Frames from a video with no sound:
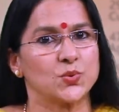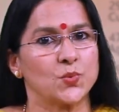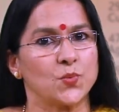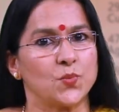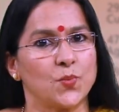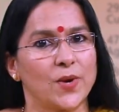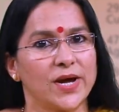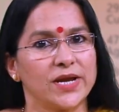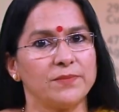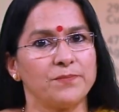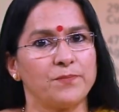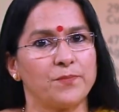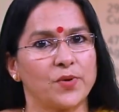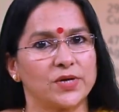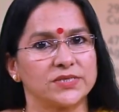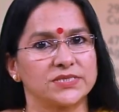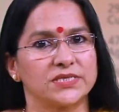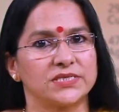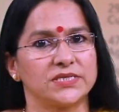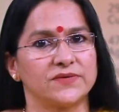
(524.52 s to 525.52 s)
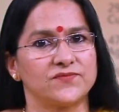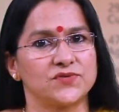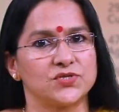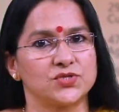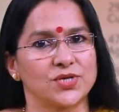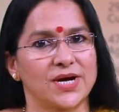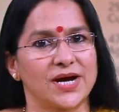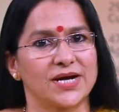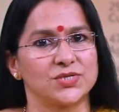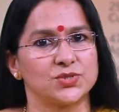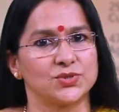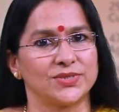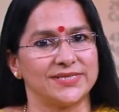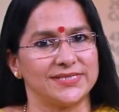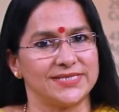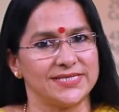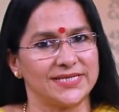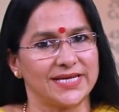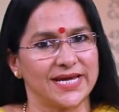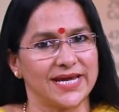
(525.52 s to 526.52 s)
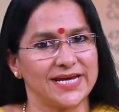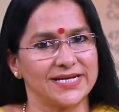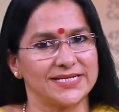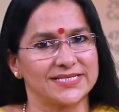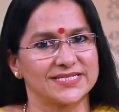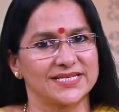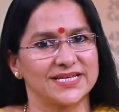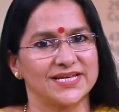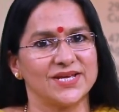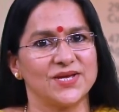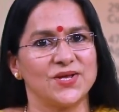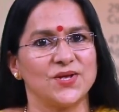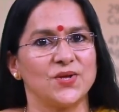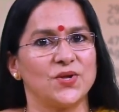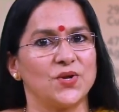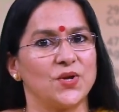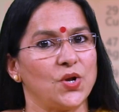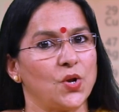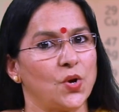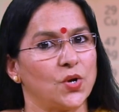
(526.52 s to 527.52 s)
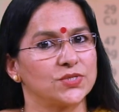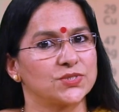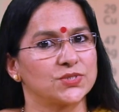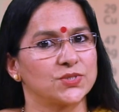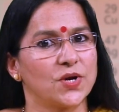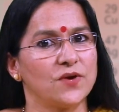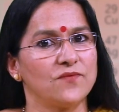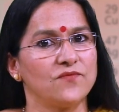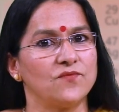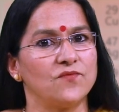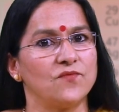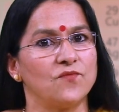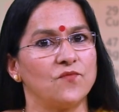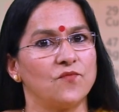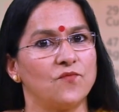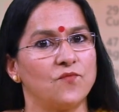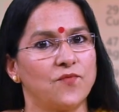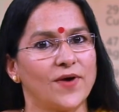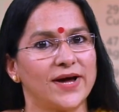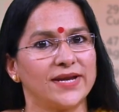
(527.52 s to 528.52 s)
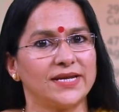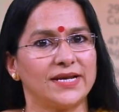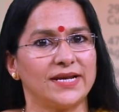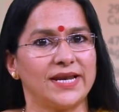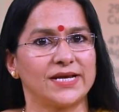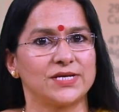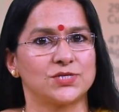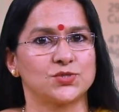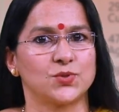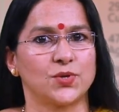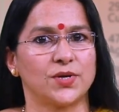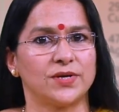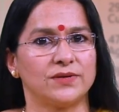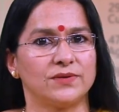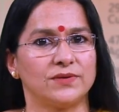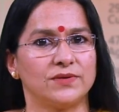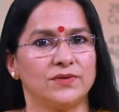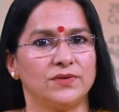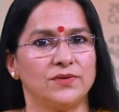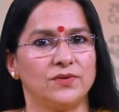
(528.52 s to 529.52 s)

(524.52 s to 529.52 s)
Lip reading: so 1 positive charge indicates loss of 1 electron